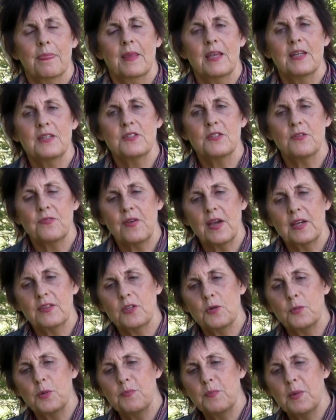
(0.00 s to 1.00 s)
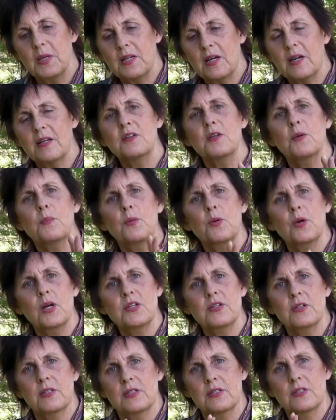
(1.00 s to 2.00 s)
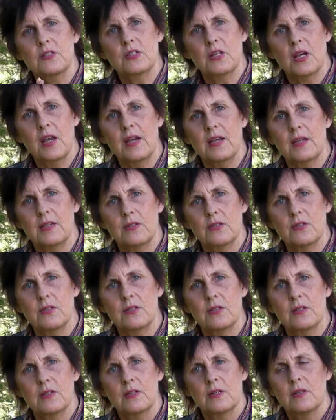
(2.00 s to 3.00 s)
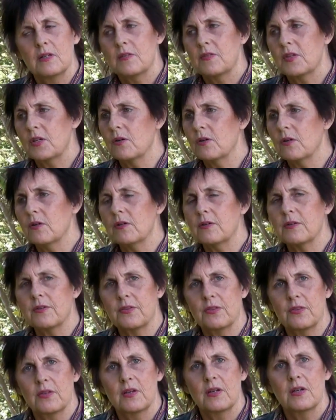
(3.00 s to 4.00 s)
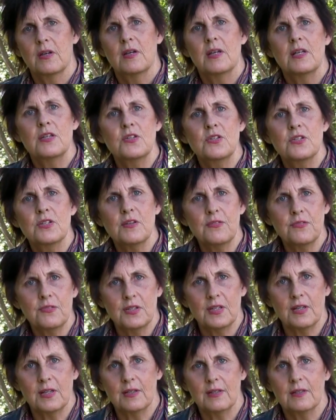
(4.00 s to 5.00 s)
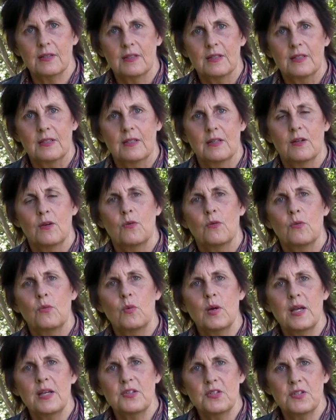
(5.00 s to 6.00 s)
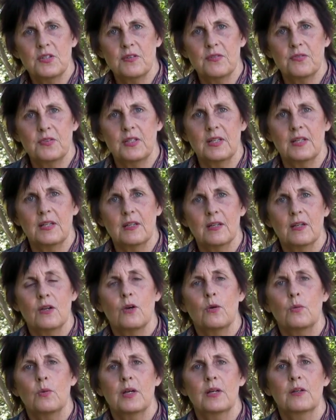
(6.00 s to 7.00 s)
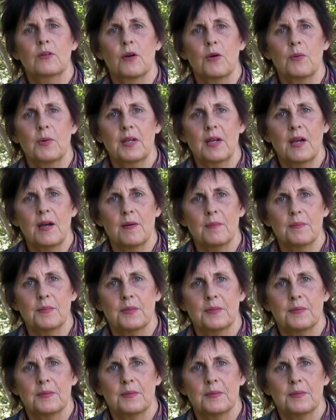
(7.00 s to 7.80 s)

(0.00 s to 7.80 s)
is the fact that we've been under pressure to change. The earth is shifting. We're shifting. We're growing up.